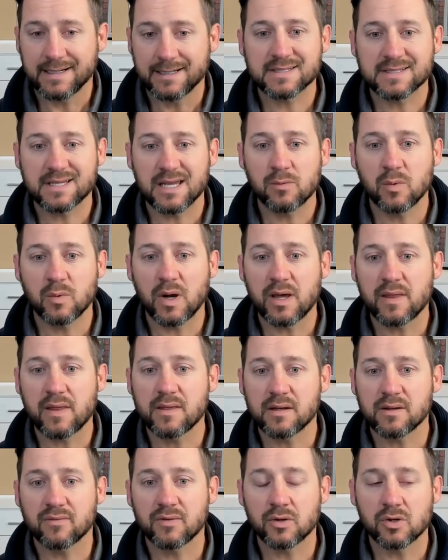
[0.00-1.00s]
in the same
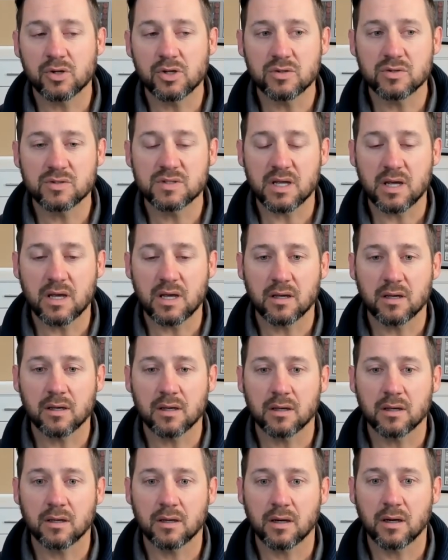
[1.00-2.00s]
way that if you're
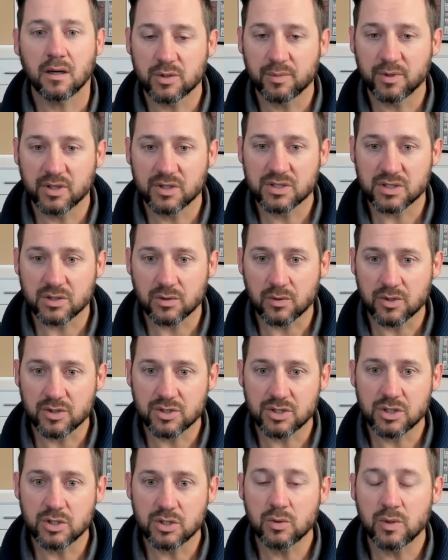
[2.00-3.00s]
using distributed
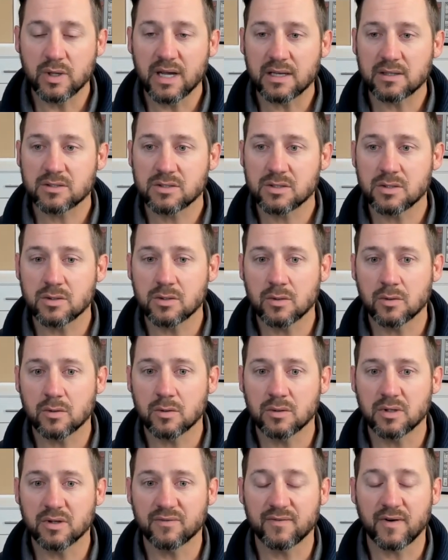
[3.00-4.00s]
storage, you get
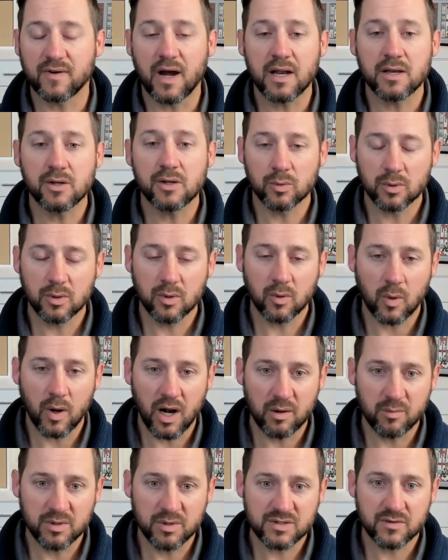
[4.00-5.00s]
to define your
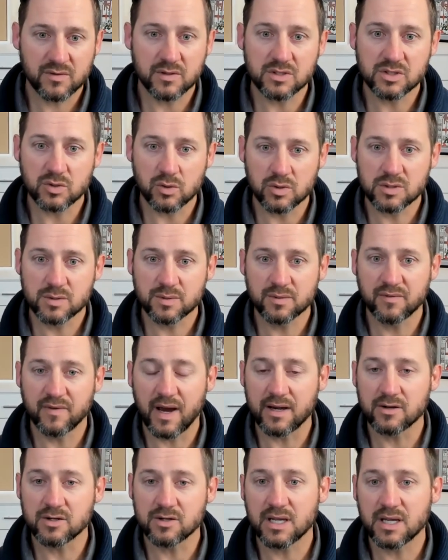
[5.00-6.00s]
requirements for the storage
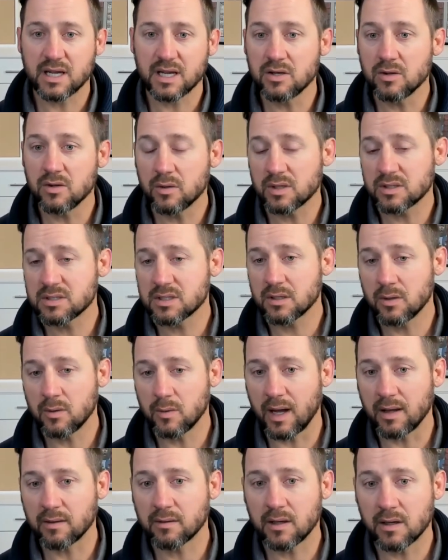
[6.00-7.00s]
providers and you get
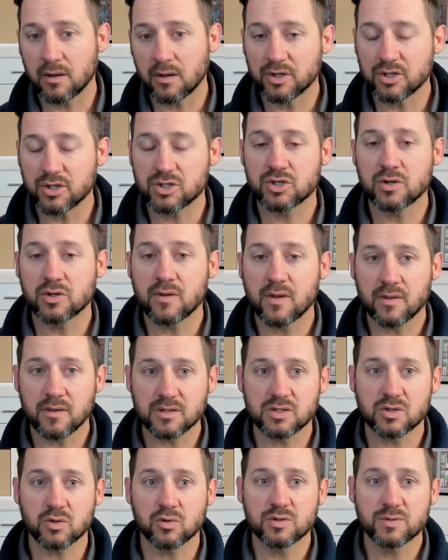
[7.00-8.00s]
to go out there and ensure
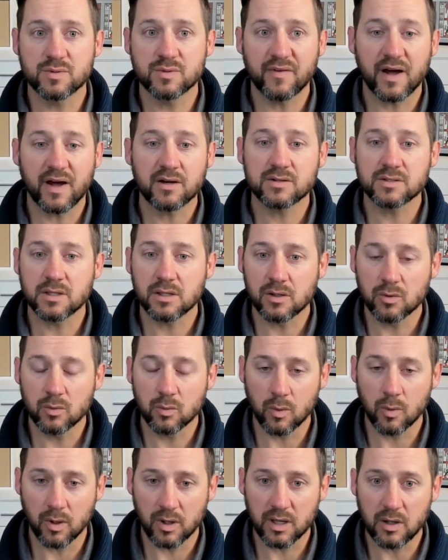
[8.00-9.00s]
that the storage providers that
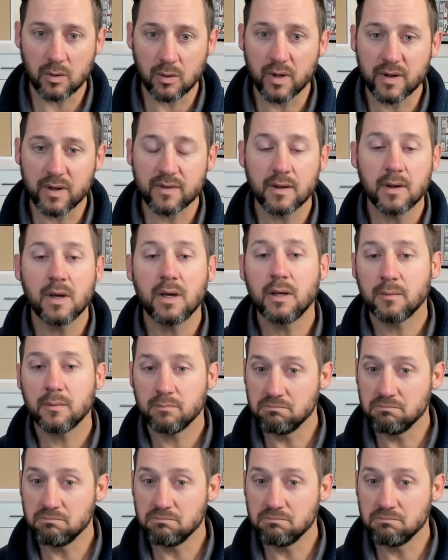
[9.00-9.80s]
you're working with